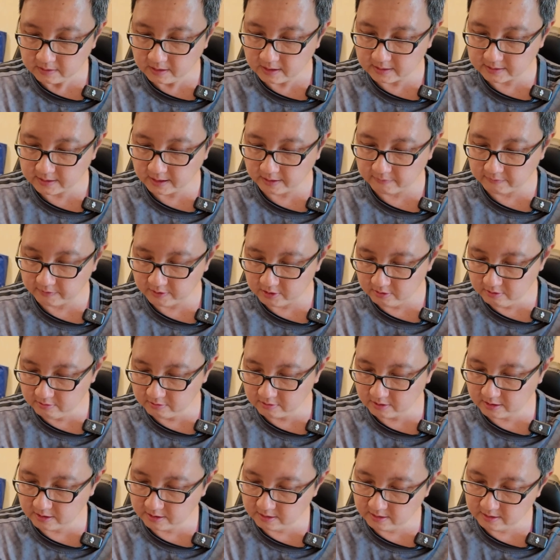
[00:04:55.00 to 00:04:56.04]
let's have a
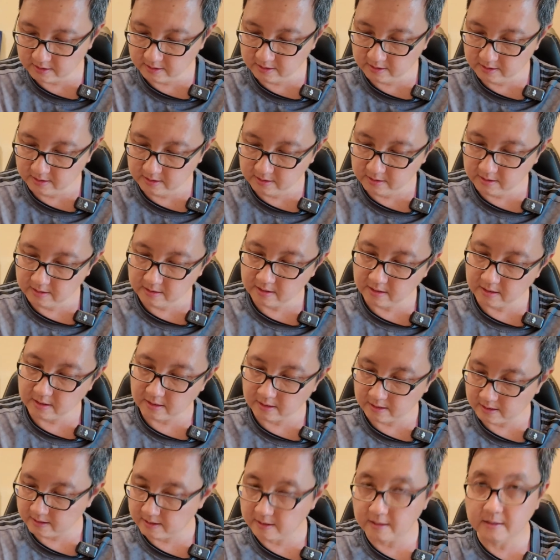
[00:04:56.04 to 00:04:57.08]
look.
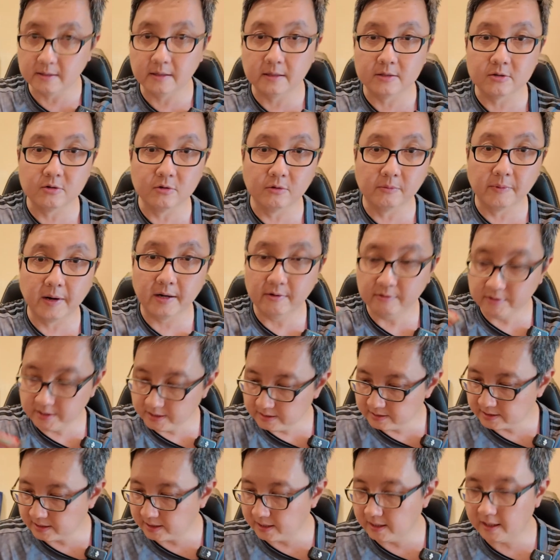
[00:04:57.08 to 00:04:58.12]
There's no battery
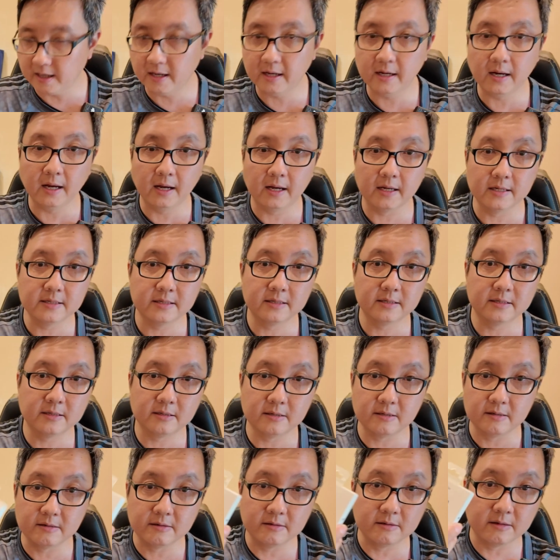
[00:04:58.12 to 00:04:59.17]
inside there,
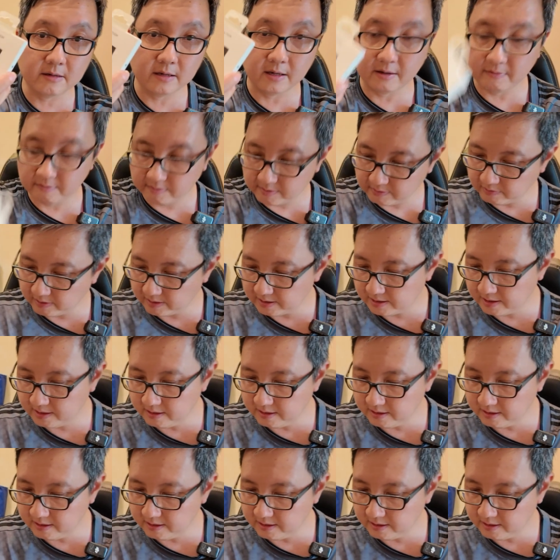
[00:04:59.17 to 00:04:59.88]
hence give me one